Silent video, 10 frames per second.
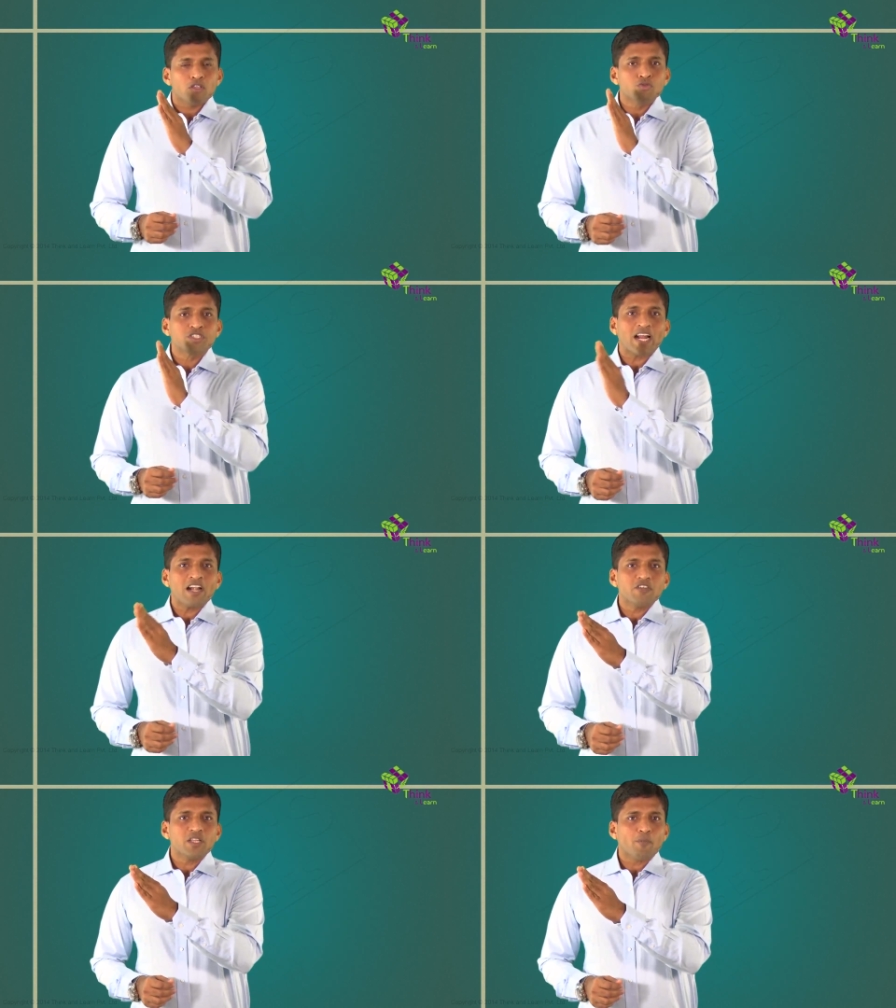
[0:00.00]
you
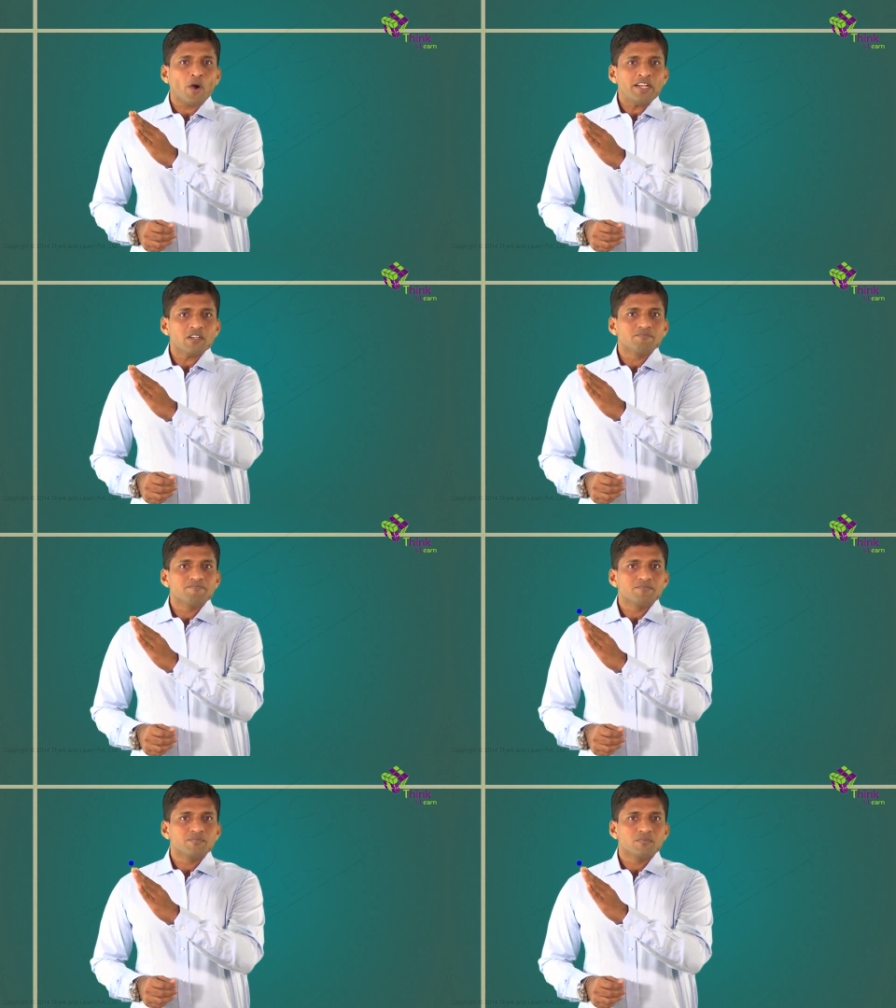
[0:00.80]
start with a point,
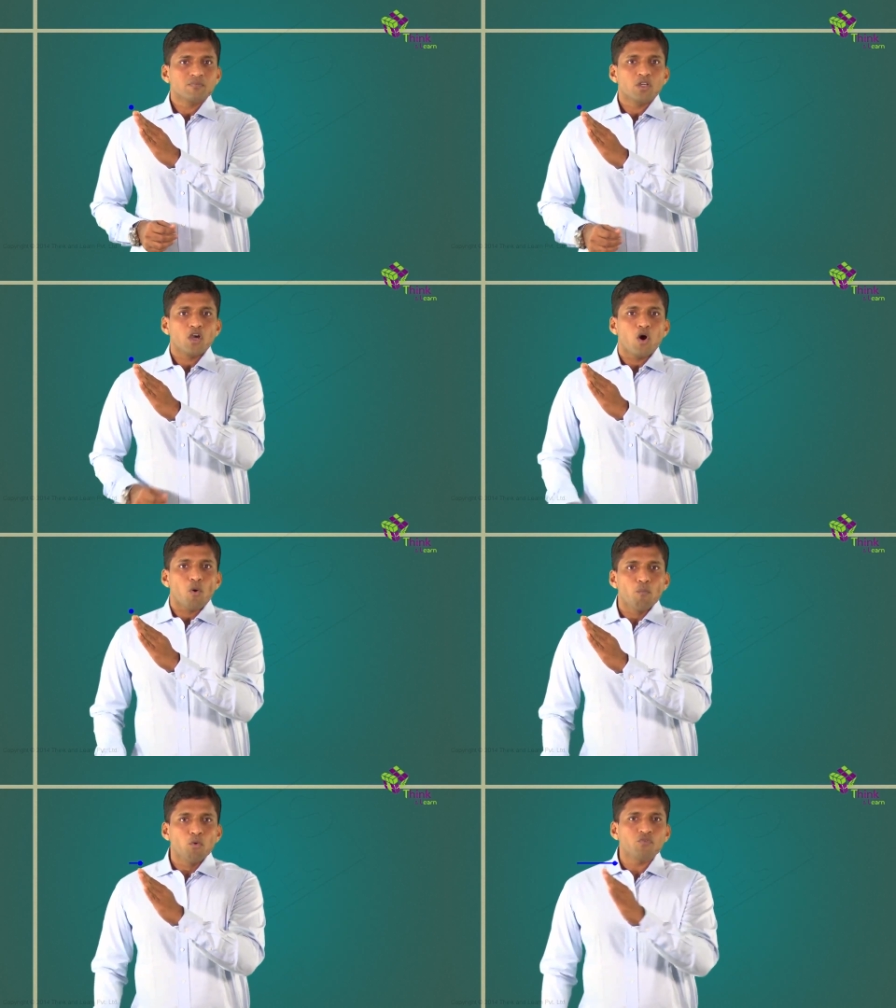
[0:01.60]

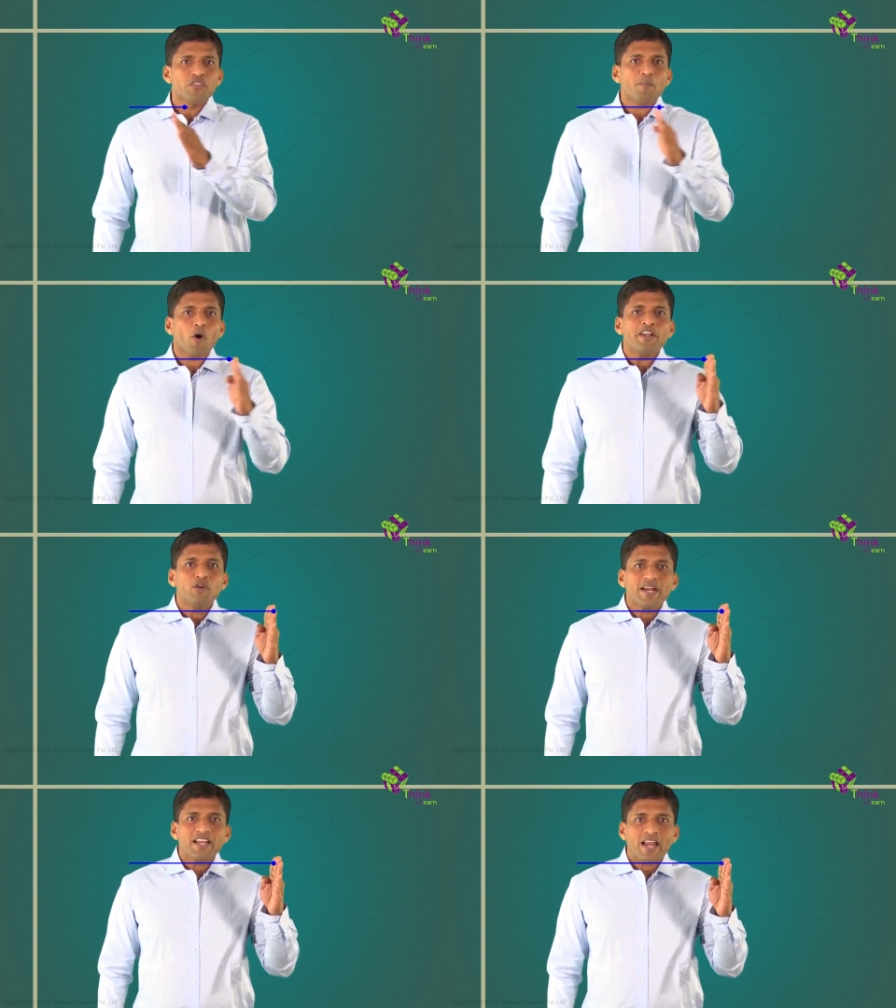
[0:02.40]
move the
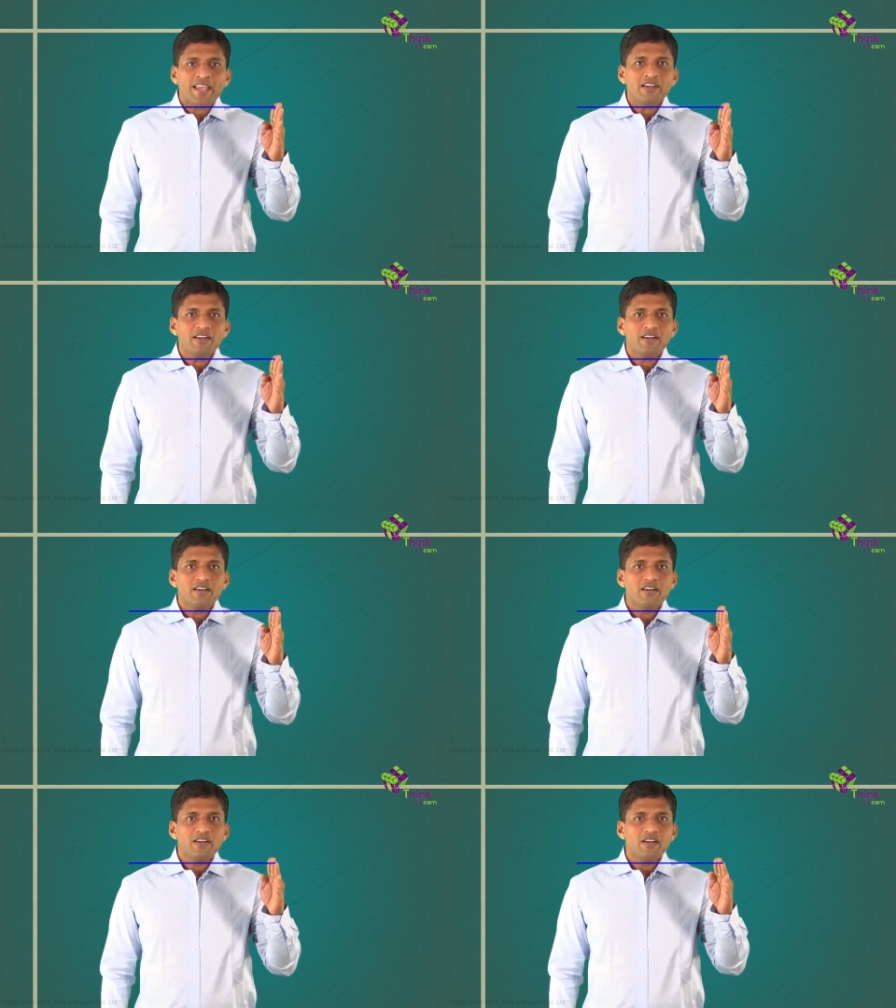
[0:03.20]
point to get a line,
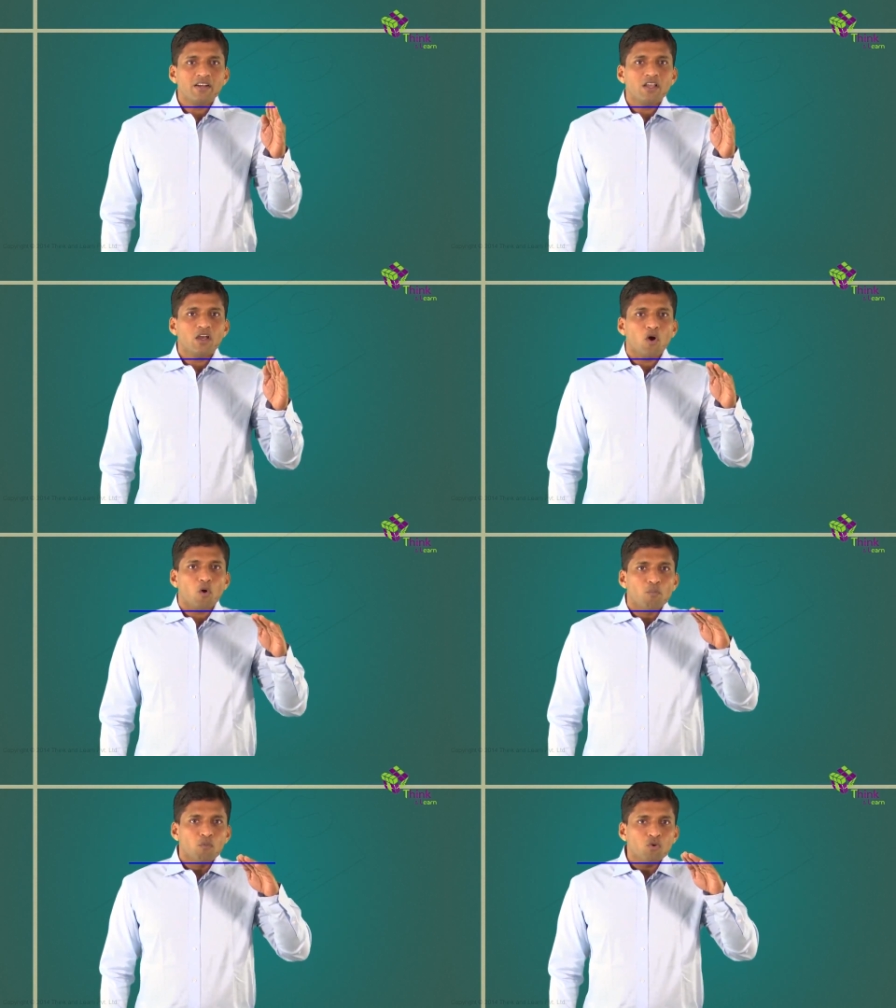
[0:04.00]

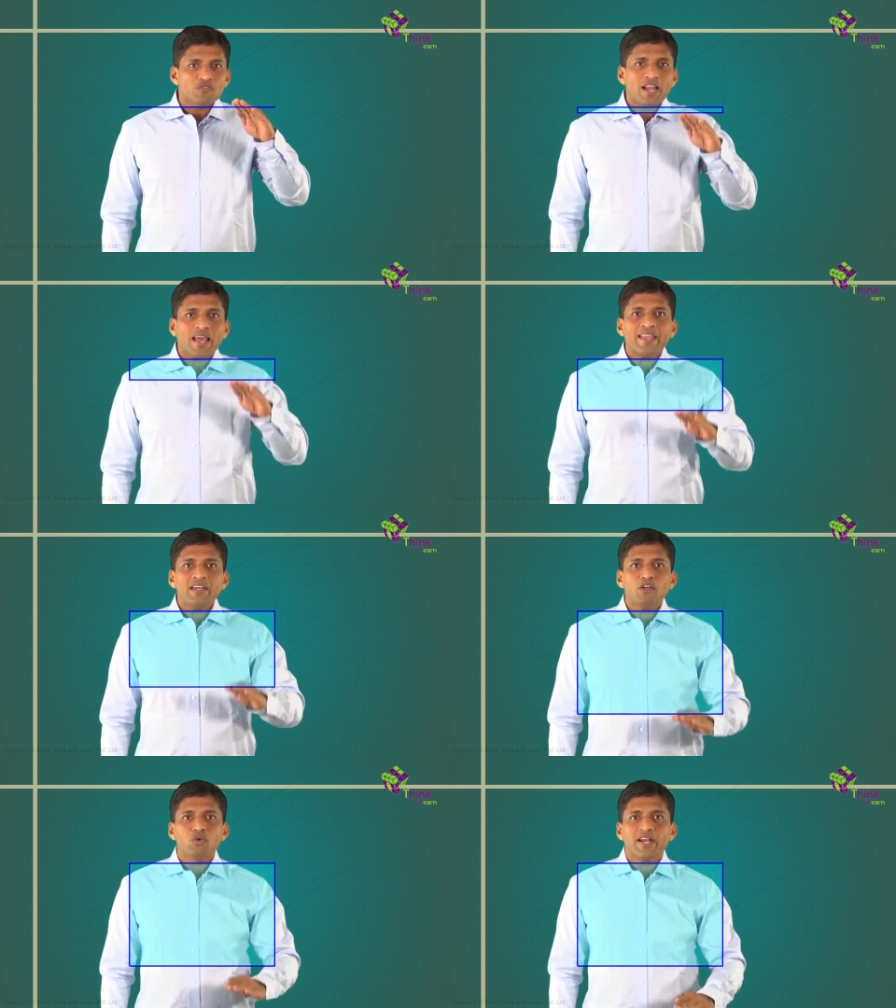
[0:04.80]
move the
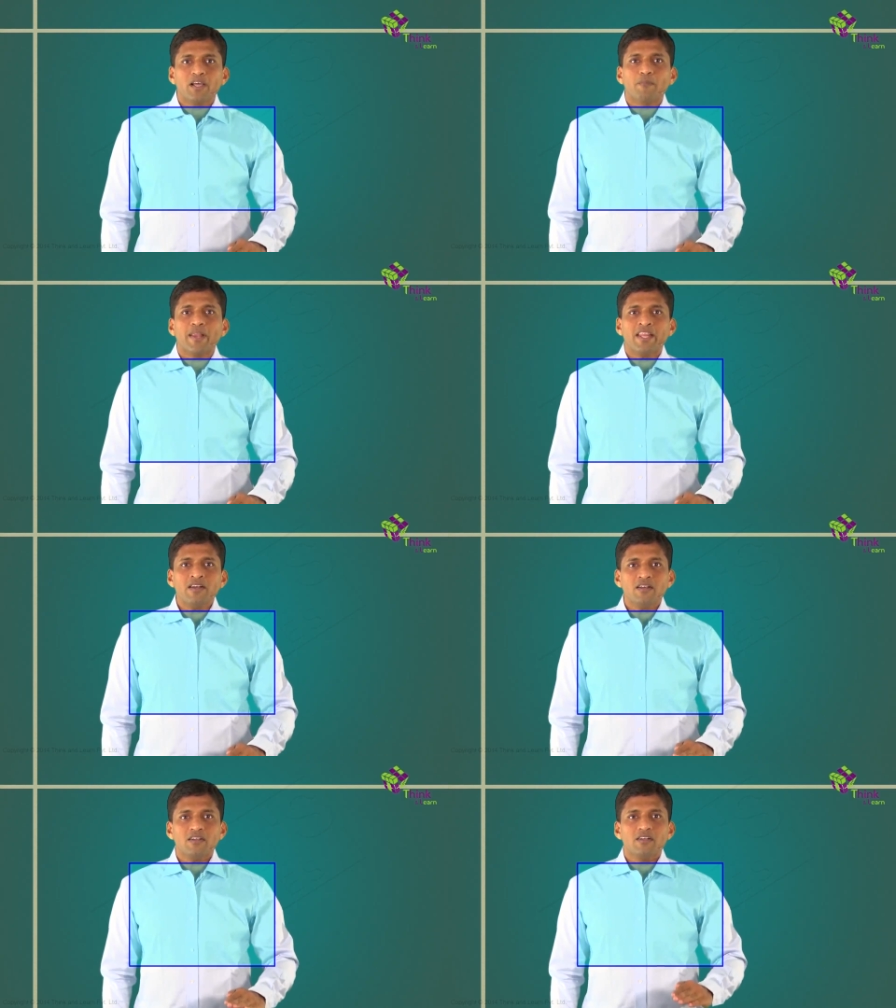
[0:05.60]
line to get a plane,